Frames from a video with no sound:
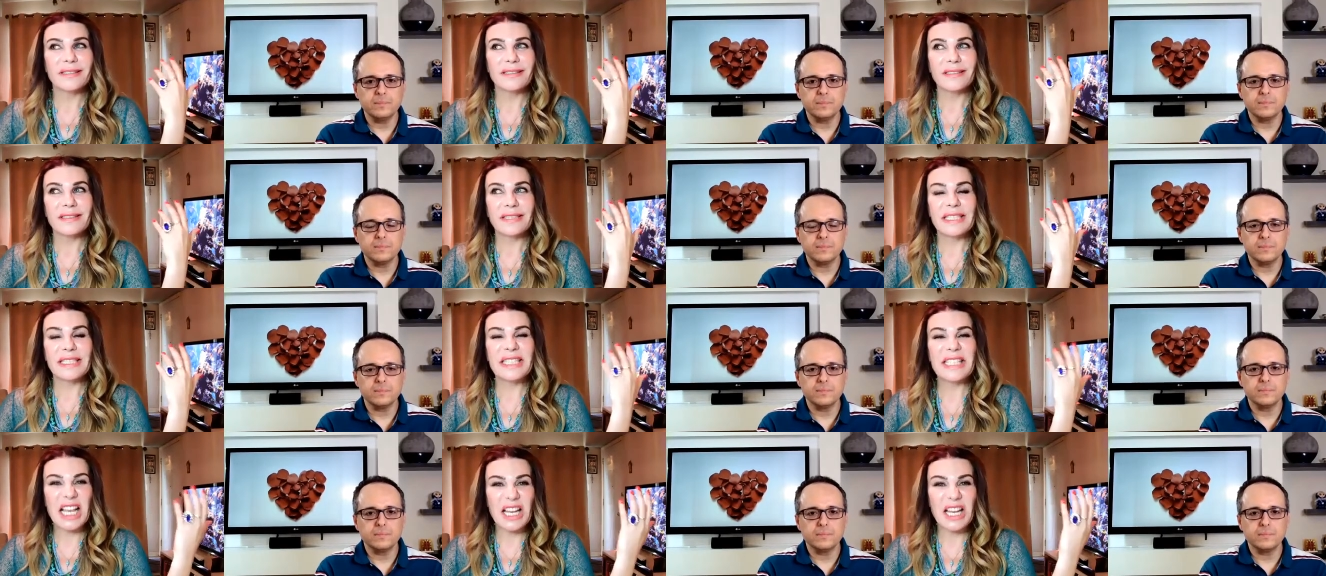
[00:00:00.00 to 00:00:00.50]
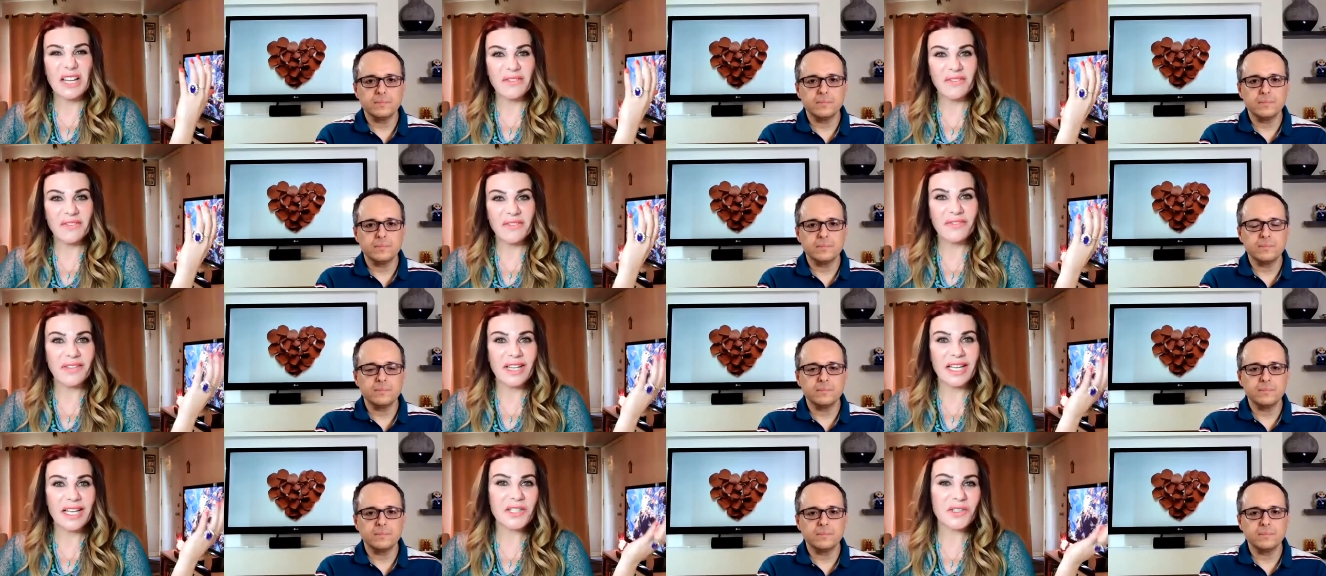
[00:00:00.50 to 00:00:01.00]

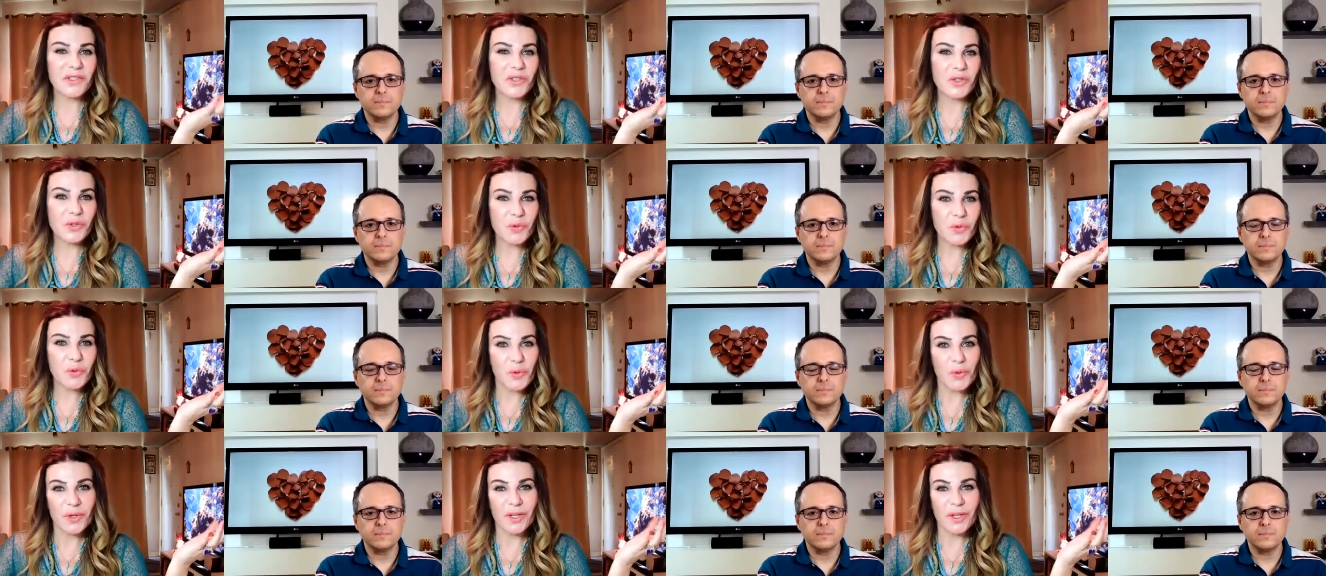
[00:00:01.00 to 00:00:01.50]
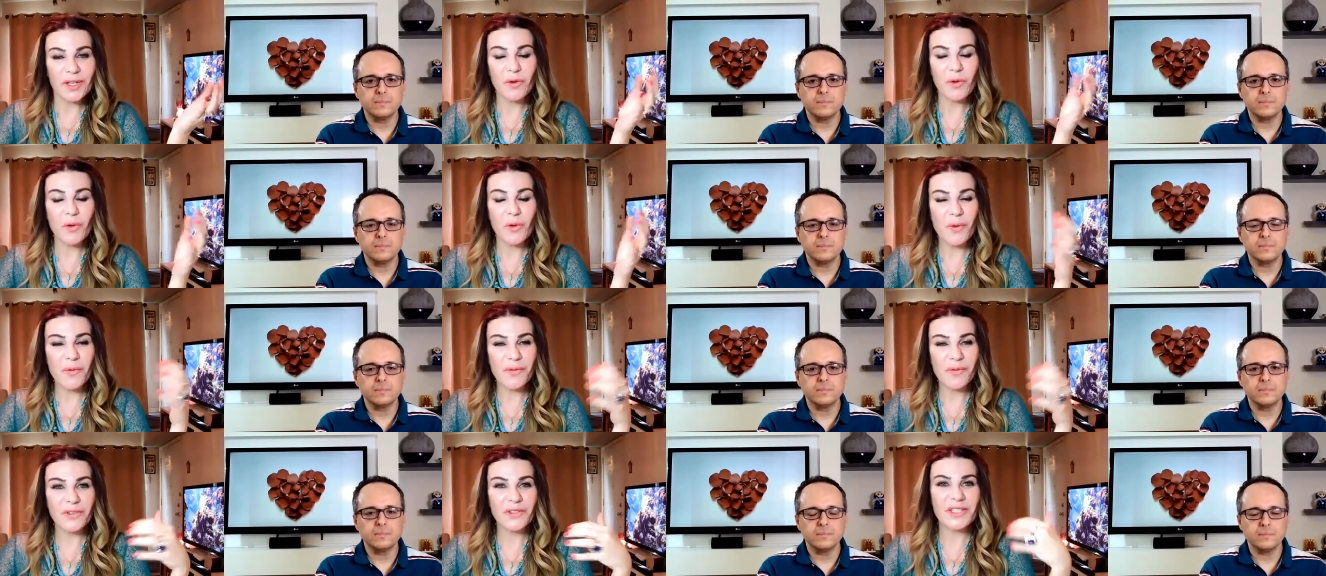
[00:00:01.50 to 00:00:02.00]
Speaker 1: self-assured,
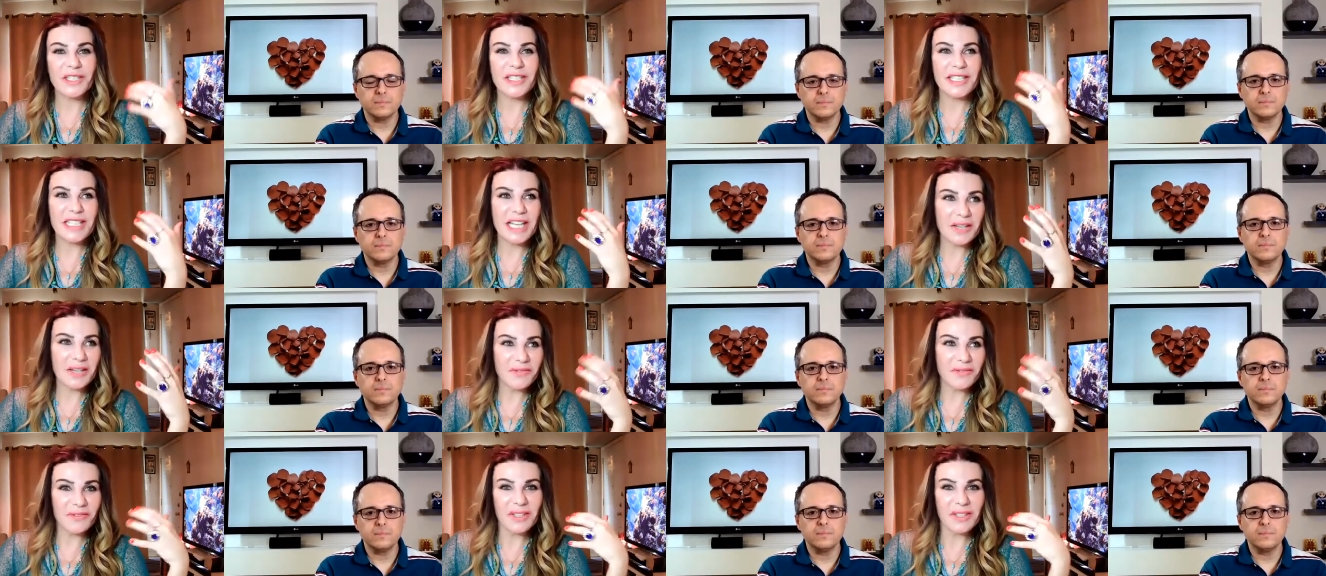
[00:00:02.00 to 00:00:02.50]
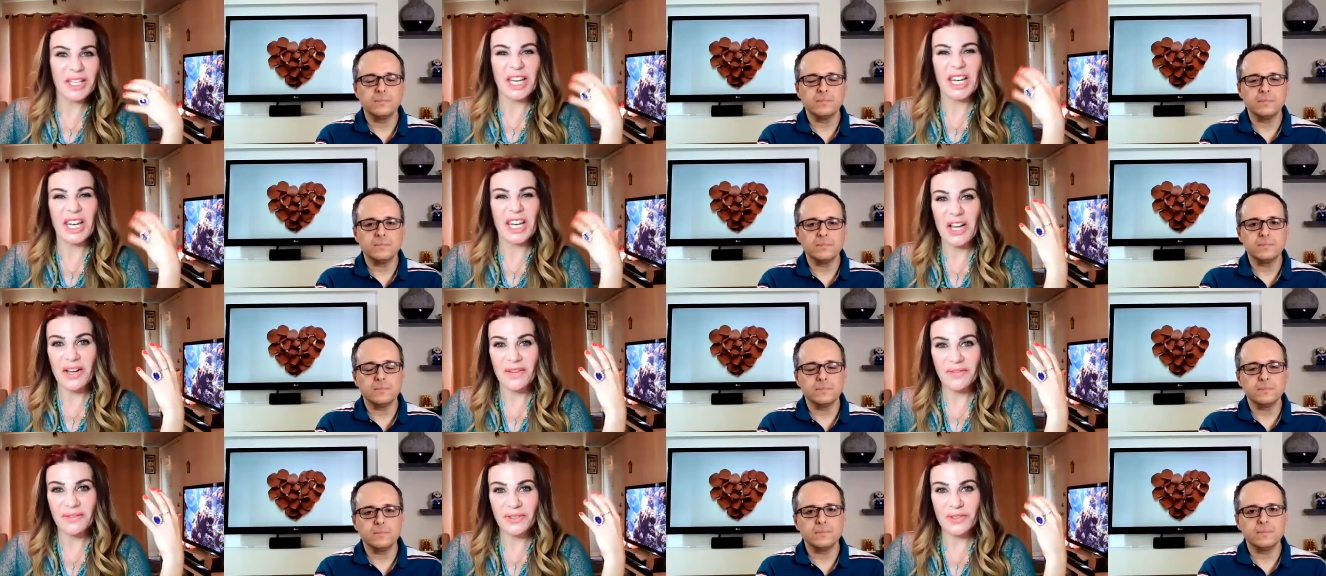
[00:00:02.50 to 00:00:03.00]
over
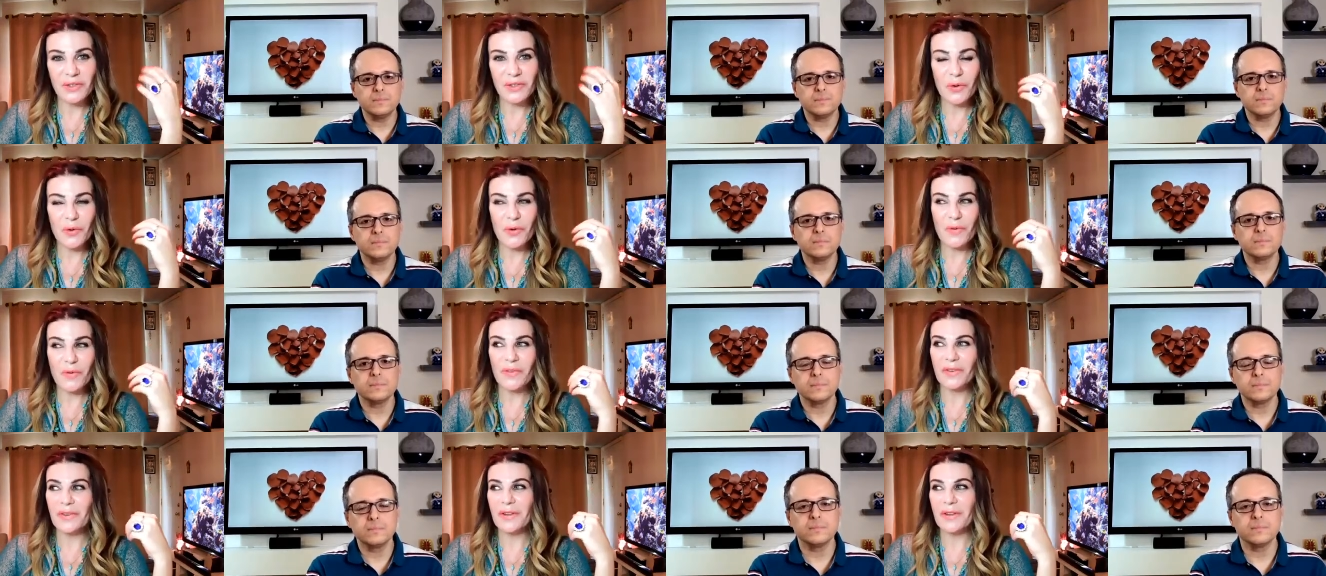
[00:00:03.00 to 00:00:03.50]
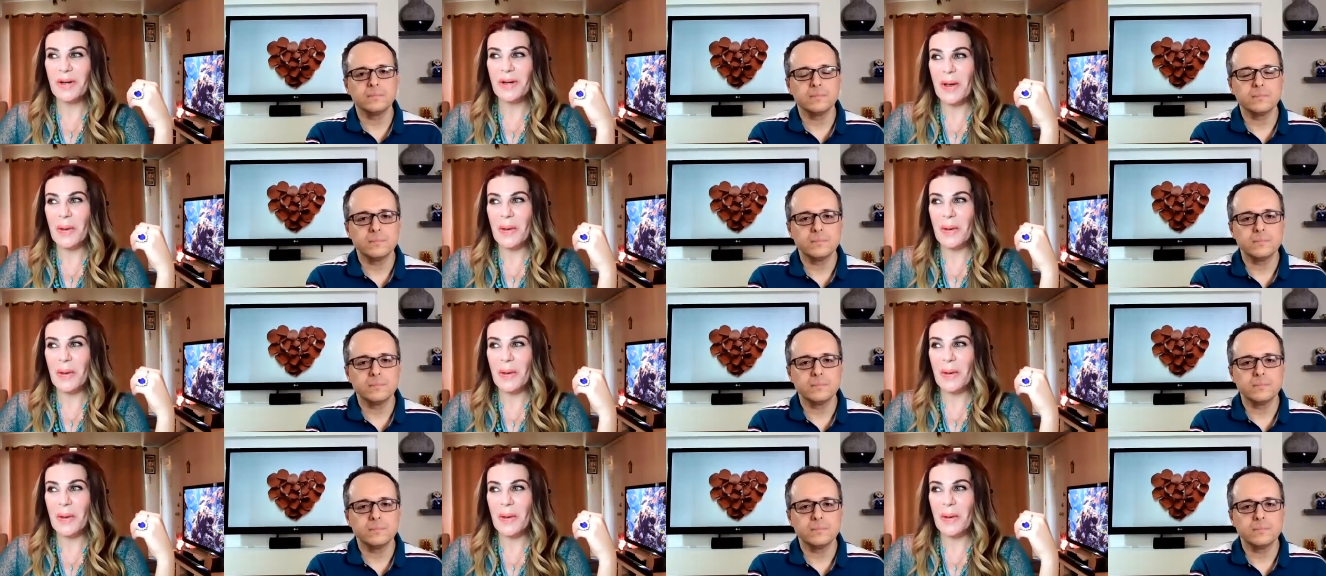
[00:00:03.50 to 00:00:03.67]
self-loved, over...